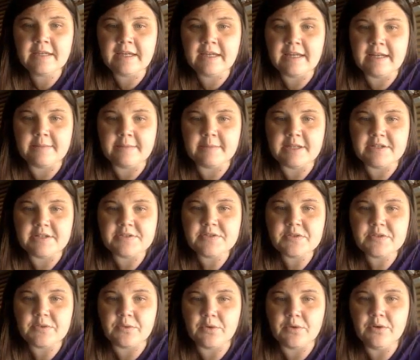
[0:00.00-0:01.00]
and I'm going to
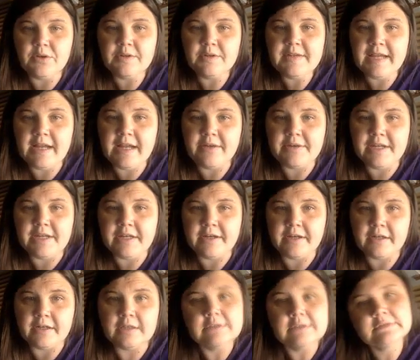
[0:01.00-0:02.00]
scroll down
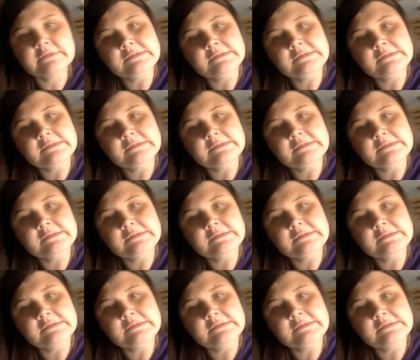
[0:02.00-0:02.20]
here